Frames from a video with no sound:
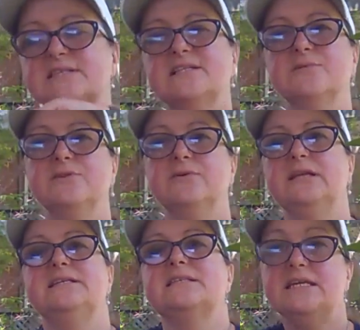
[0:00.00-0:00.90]
That's when they're in
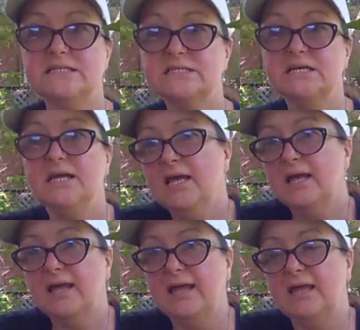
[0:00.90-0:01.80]
nice heat,
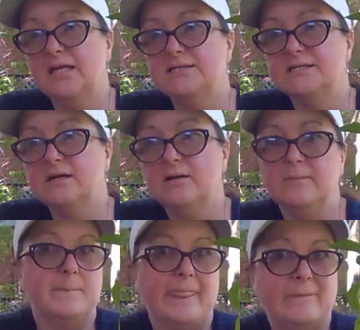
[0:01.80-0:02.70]
and
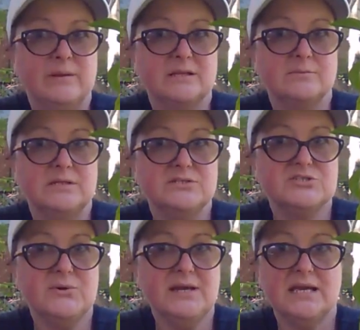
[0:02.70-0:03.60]
pick them and
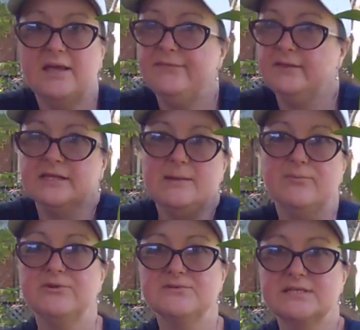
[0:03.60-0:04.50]
enjoy, and they'll keep
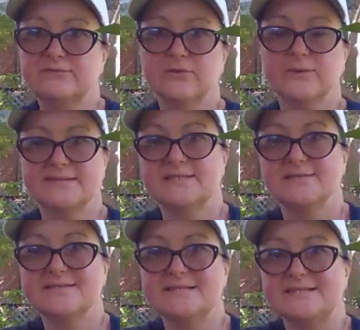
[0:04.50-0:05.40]
producing for the rest of
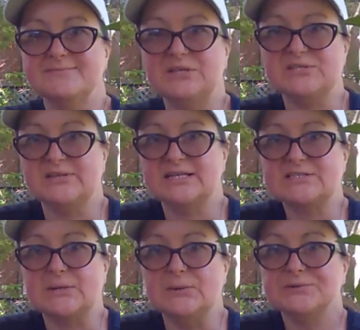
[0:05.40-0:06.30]
the season until it gets
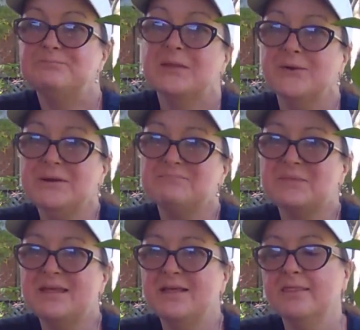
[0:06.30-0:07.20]
cold. All right,
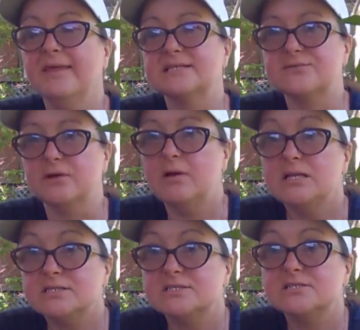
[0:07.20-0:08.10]
thanks very
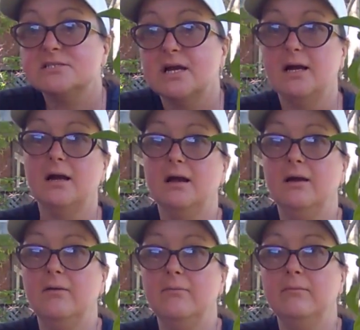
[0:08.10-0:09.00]
much.
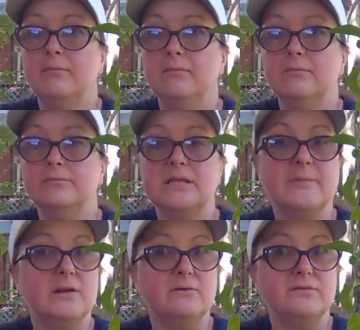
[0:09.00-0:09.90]
Let
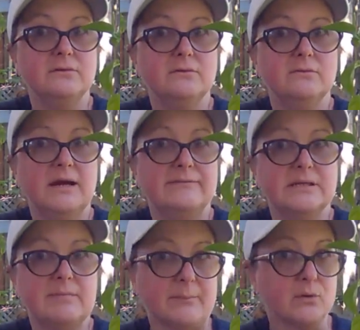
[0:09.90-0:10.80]
me know if you have any
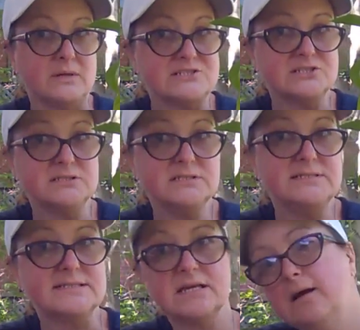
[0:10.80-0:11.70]
pepper
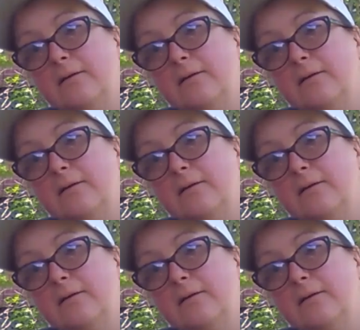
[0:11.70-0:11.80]
questions,